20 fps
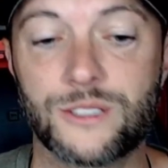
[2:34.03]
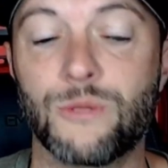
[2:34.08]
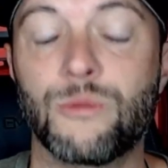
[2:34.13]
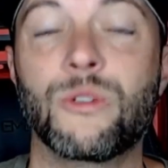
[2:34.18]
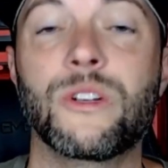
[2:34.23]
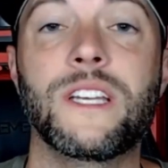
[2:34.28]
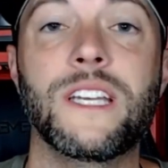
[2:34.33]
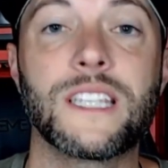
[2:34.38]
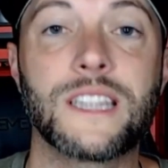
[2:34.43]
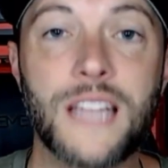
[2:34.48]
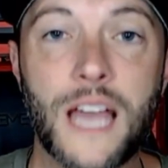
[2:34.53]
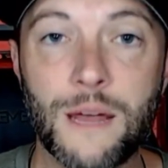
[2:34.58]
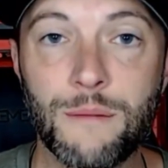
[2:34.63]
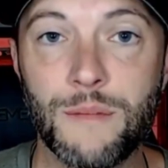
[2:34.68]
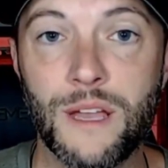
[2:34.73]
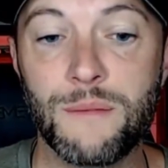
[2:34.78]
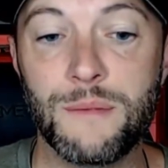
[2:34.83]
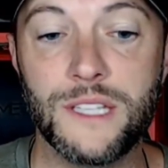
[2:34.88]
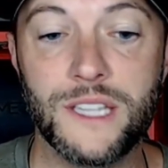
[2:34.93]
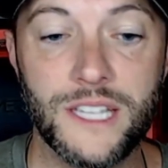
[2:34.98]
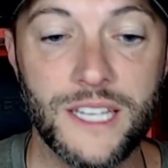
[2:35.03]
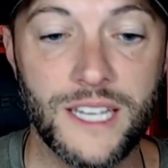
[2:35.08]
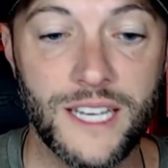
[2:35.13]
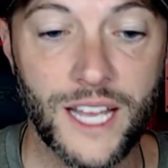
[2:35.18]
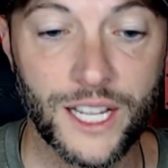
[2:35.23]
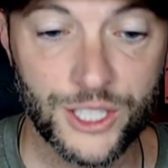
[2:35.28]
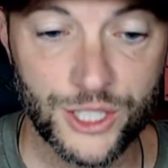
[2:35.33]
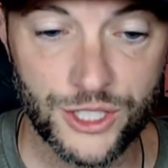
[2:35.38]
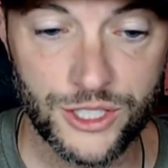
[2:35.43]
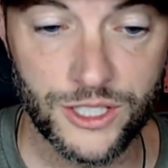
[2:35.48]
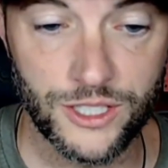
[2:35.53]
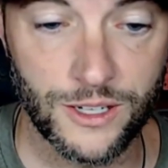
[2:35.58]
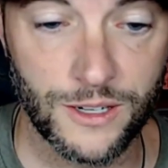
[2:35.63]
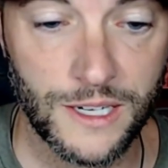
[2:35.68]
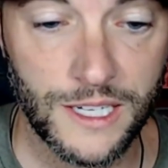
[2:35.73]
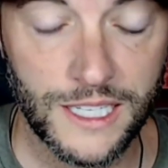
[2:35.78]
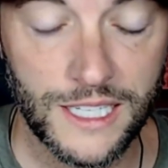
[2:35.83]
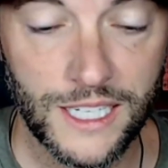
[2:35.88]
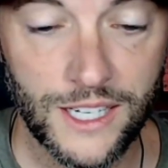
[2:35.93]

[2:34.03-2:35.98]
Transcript: So we'll get that maybe the next year.